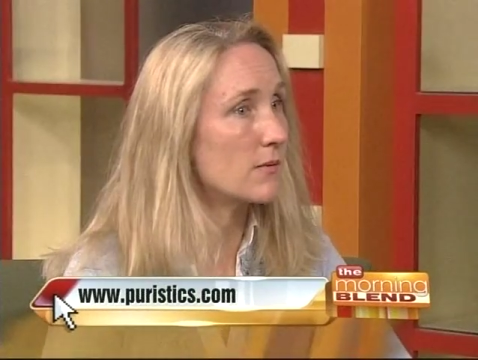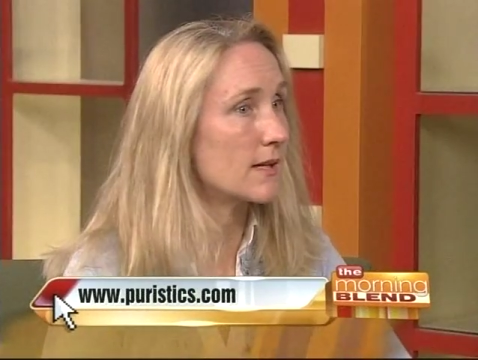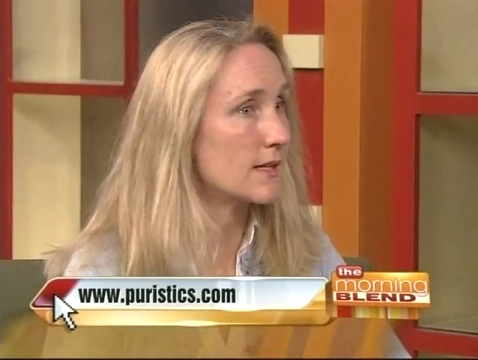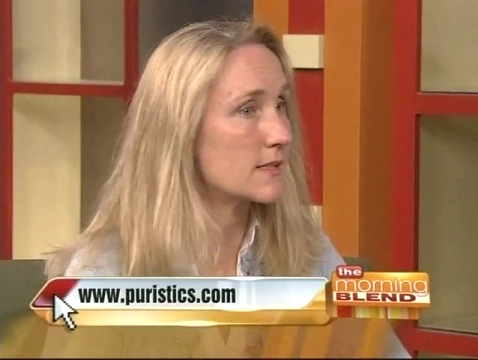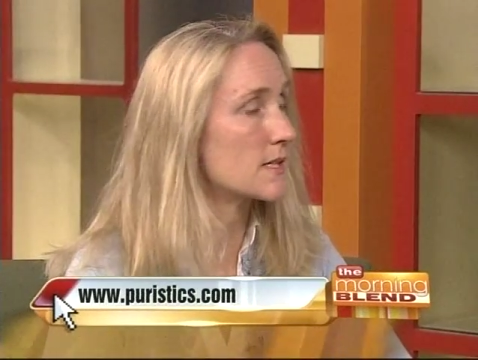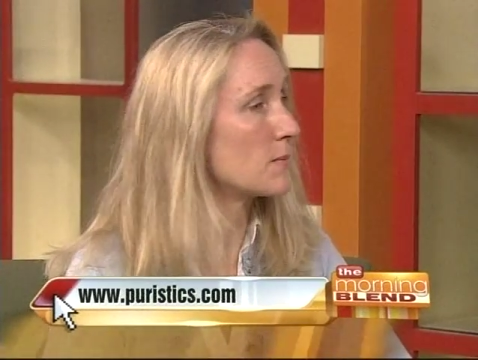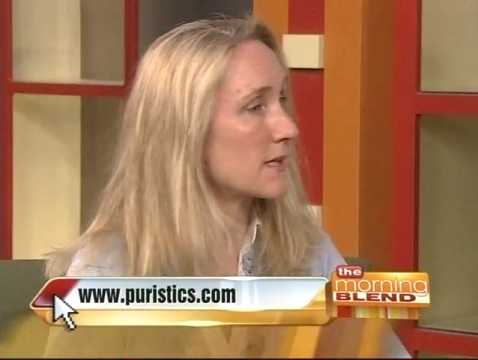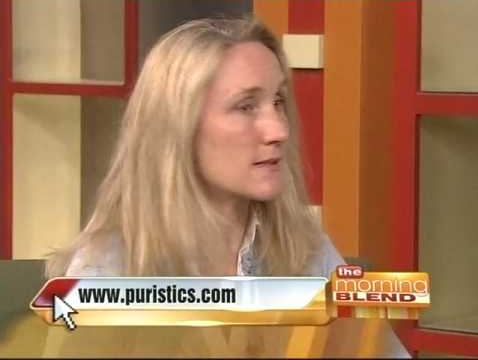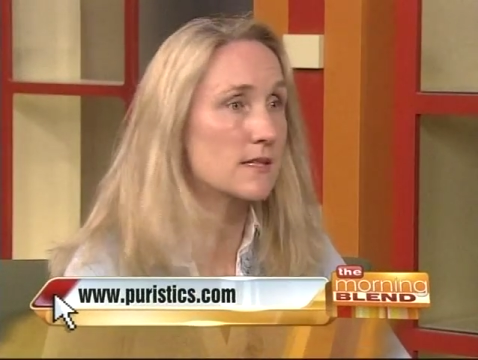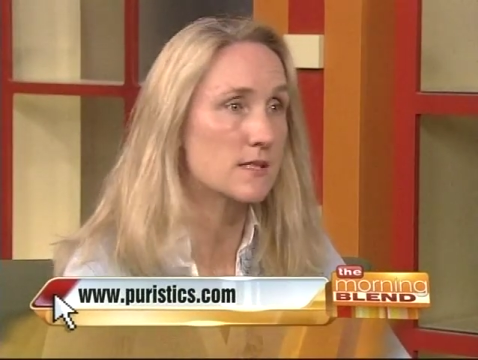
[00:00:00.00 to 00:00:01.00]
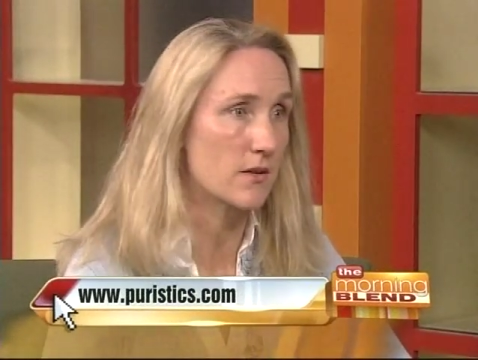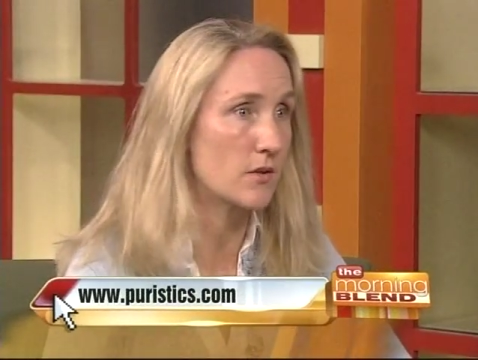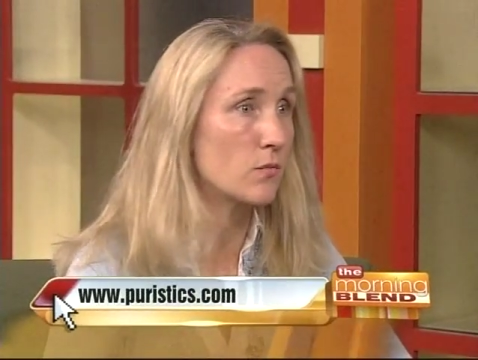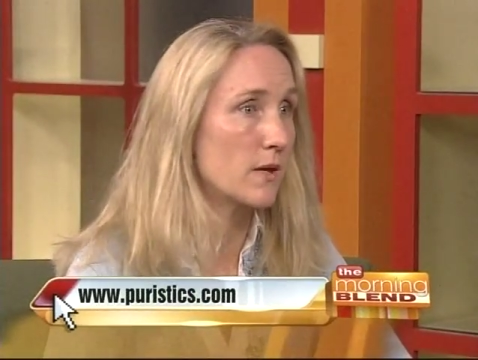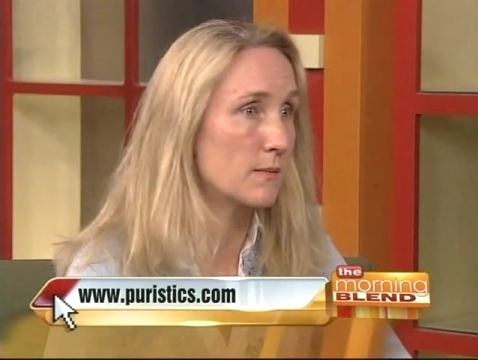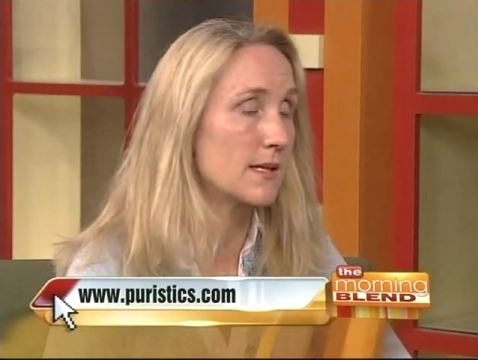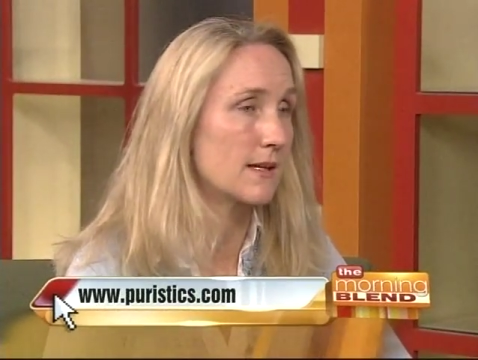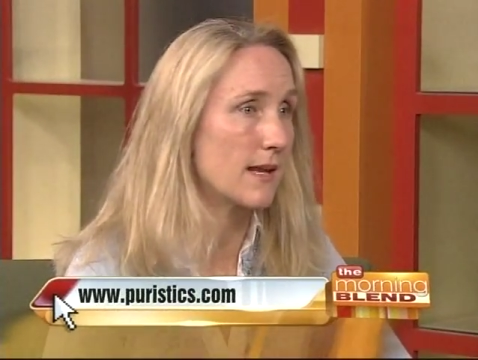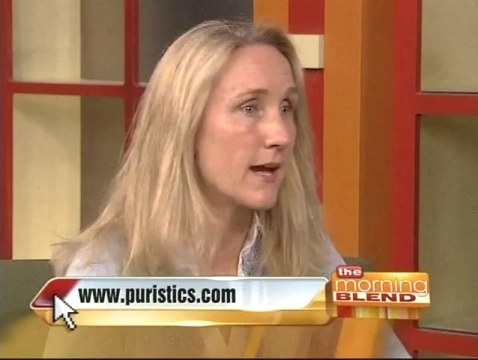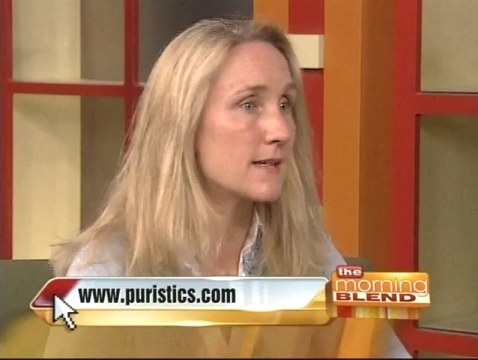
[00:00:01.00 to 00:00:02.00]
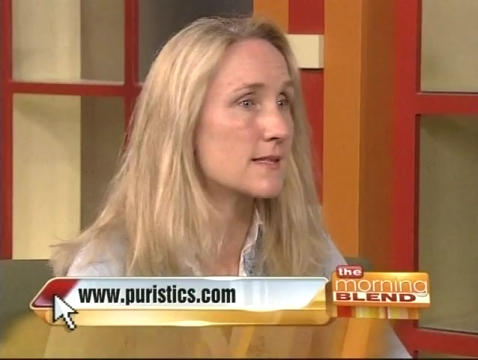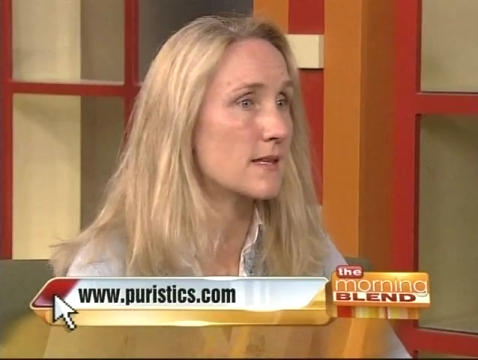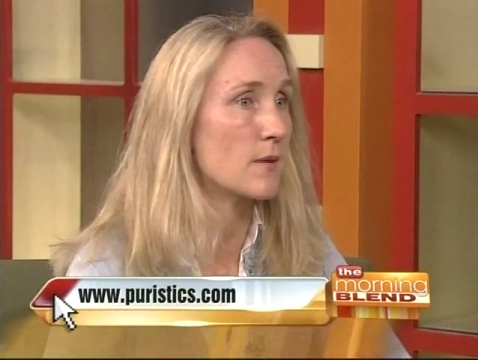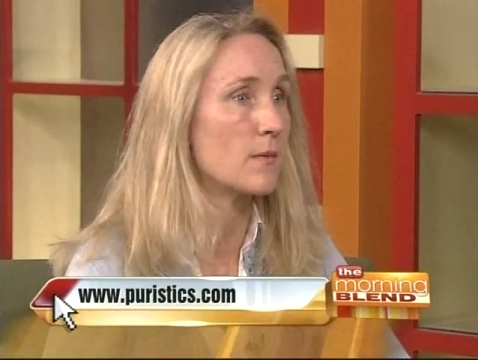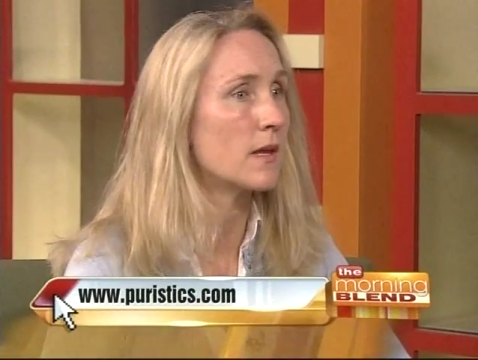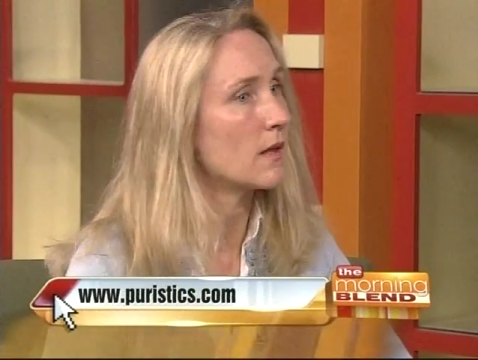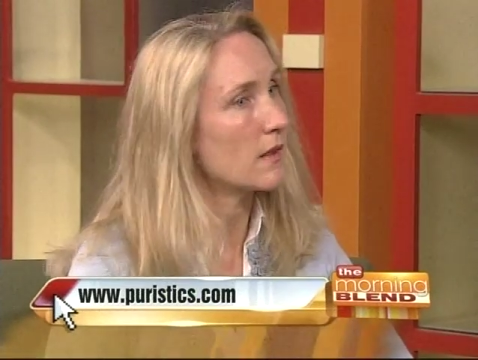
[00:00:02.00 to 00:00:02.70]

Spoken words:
and we went out to about 600 women and asked them